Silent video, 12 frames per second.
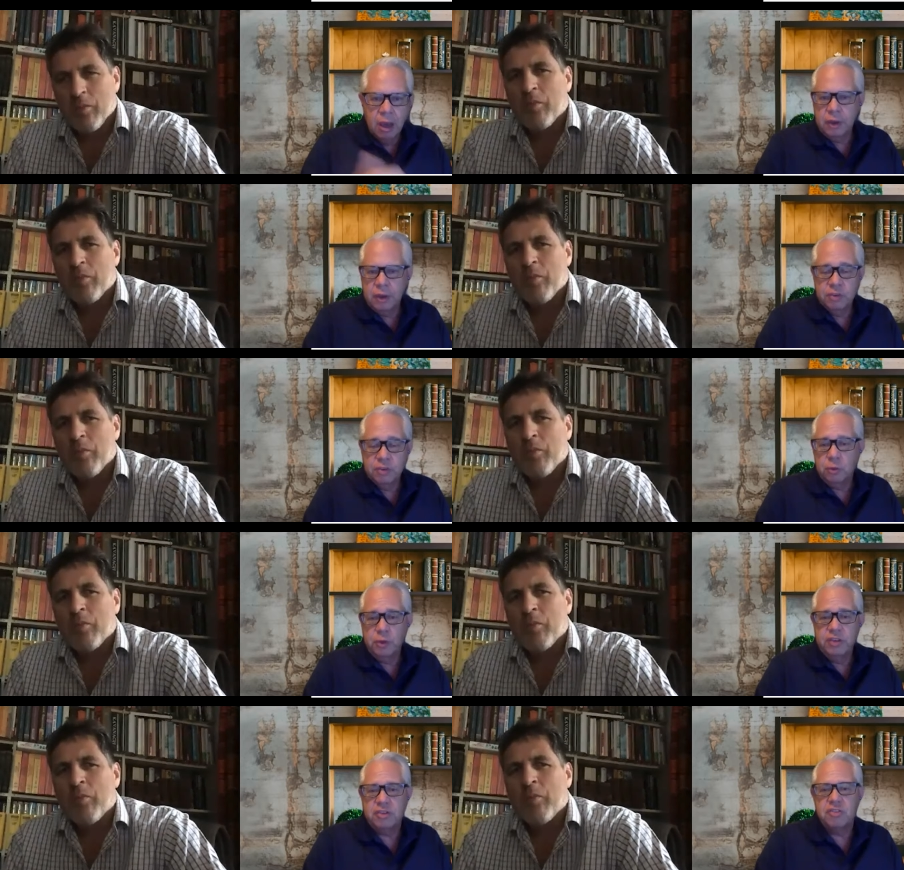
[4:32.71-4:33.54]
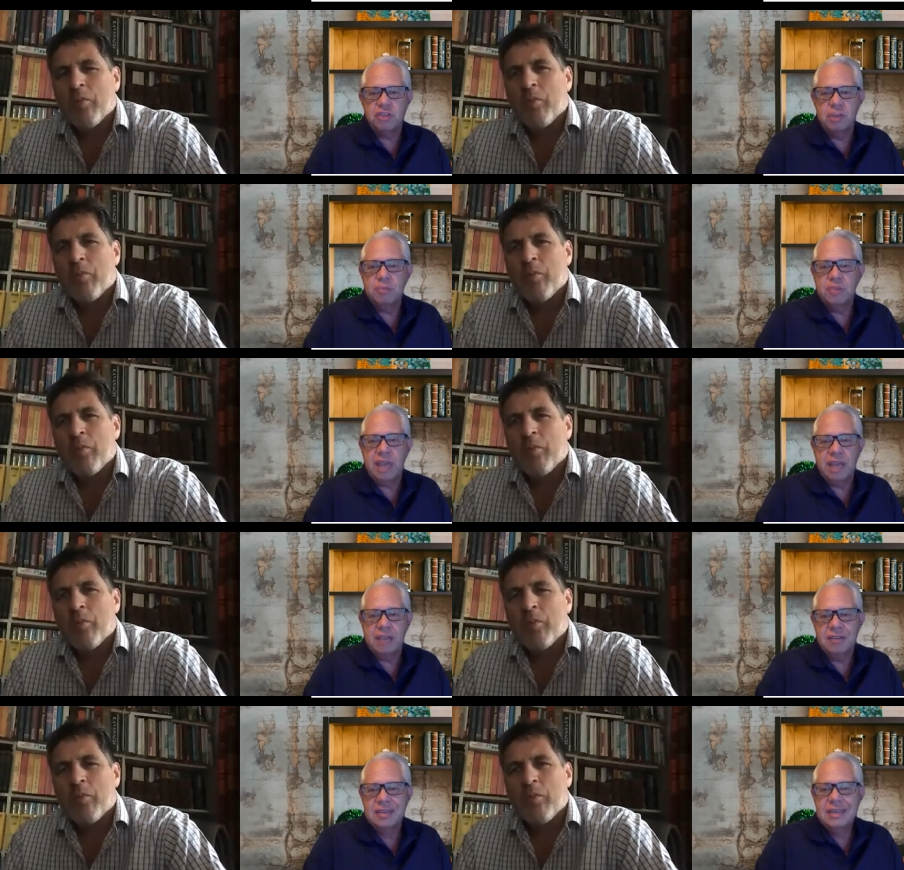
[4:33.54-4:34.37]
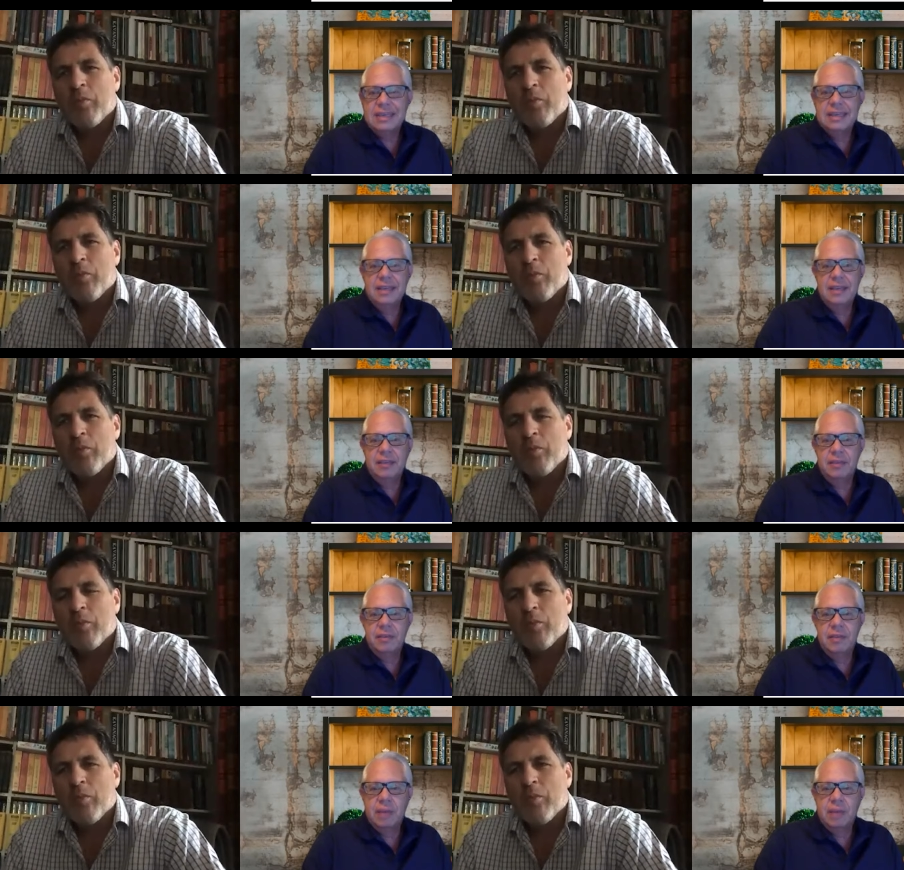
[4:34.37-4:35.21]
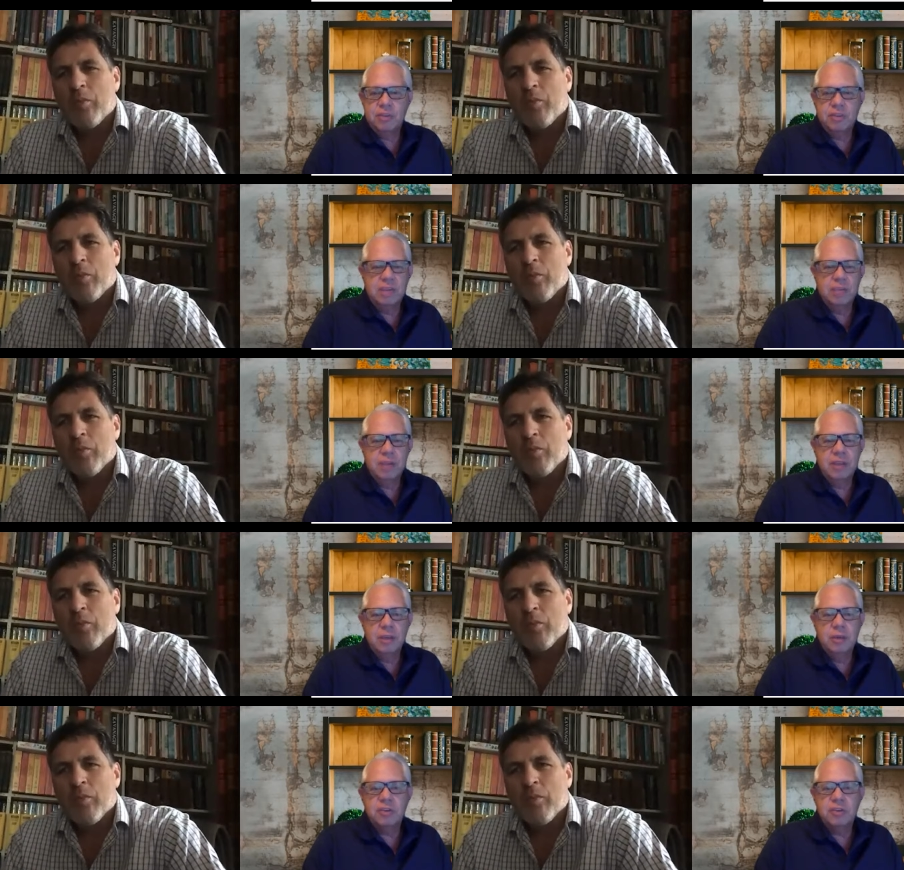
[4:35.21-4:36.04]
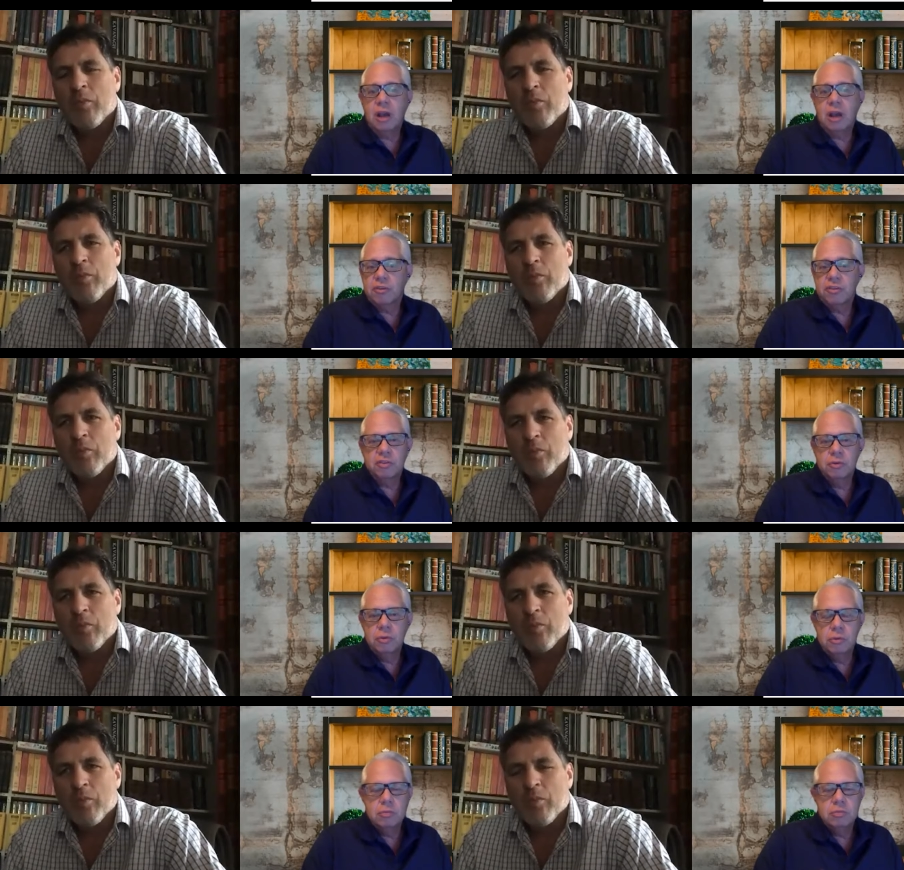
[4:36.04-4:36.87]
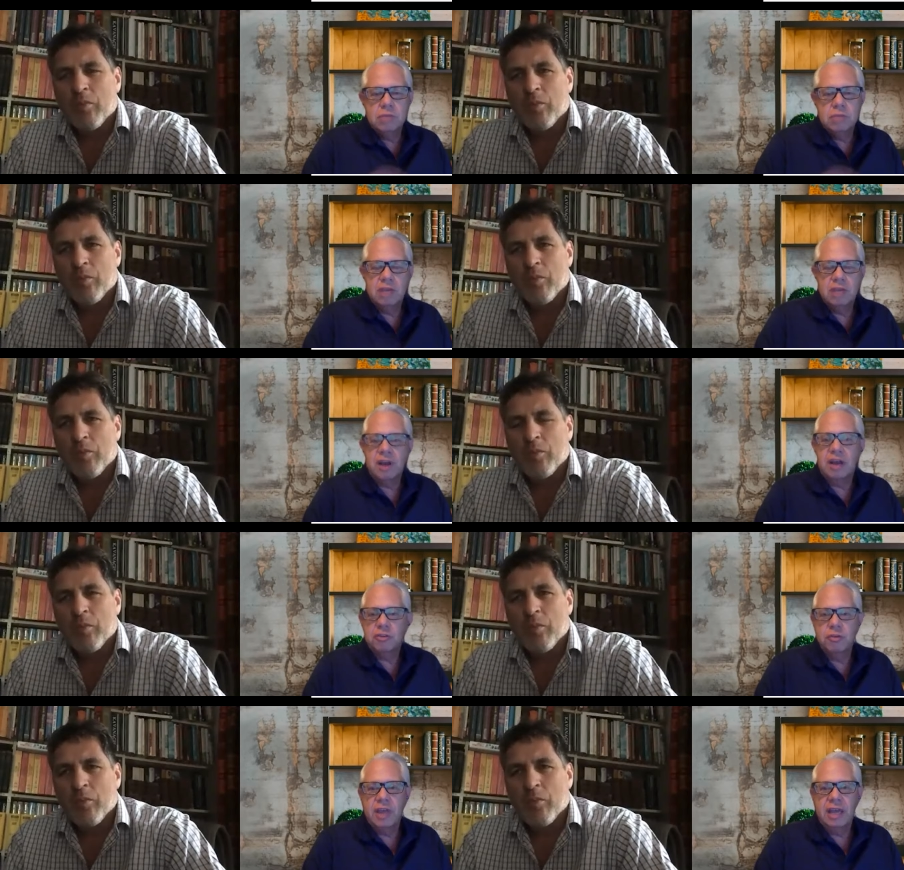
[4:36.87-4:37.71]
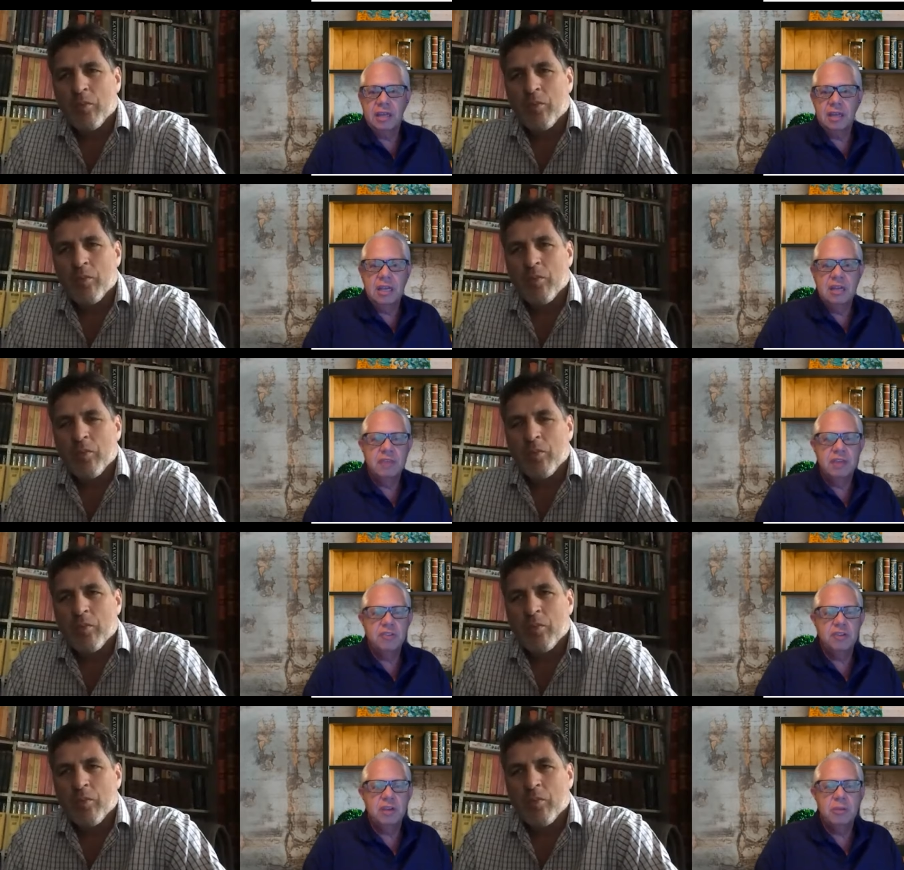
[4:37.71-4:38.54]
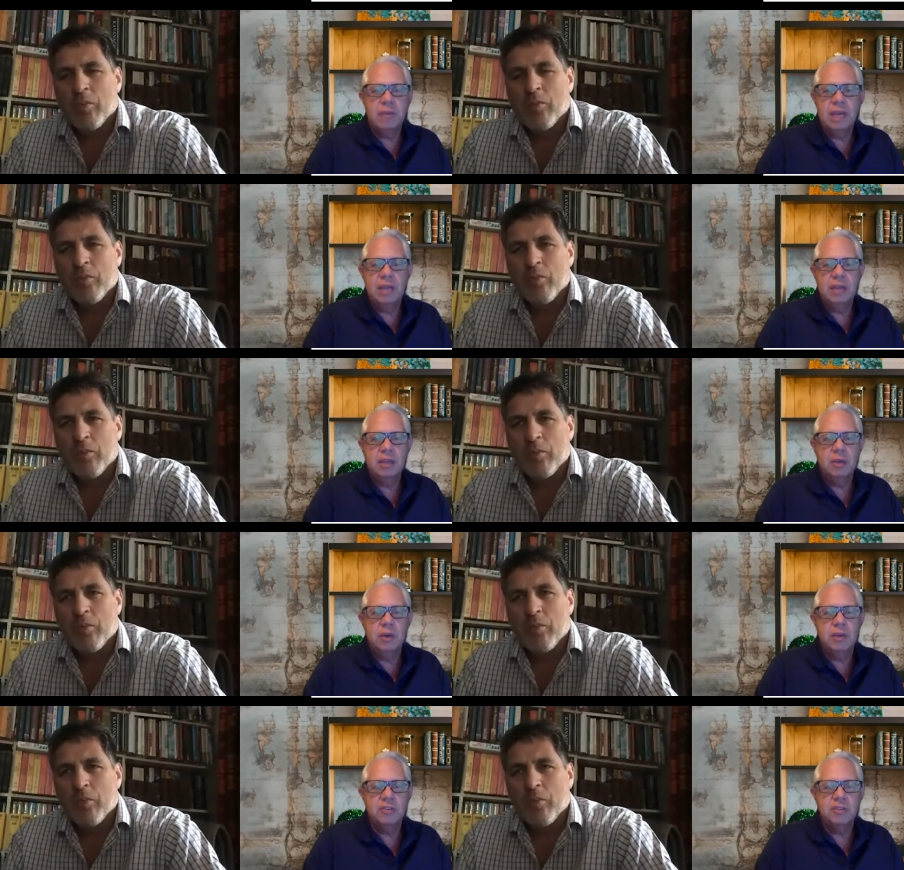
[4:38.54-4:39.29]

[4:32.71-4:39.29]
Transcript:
Speaker 1: There was the recent CHIPS Act that was signed by the US Congress to kind of foster that innovation here back in the US.